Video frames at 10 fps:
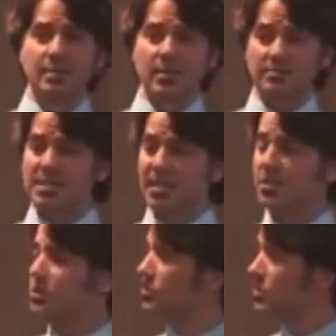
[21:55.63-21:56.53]
But I'm
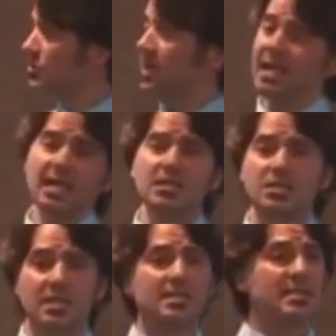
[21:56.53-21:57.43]
telling you, you can't
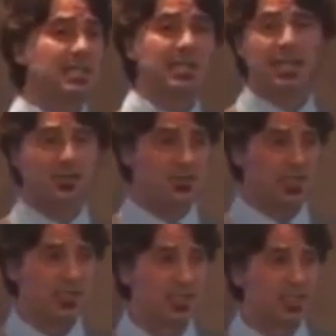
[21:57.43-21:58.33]
just eat
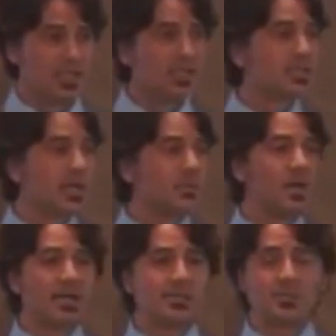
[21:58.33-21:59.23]
healthy. It's not
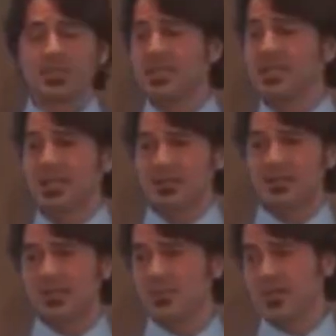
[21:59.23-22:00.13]
possible to eat
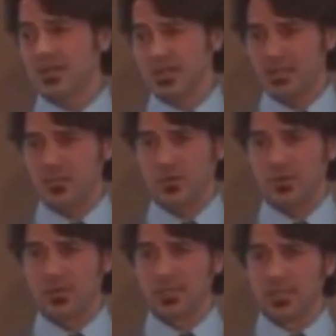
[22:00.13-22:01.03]
healthy in America
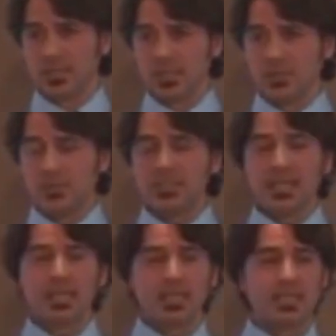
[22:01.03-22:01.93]
anymore. We
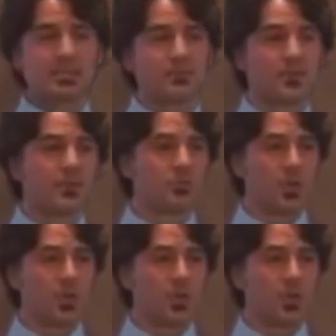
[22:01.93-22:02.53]
take a lesson from the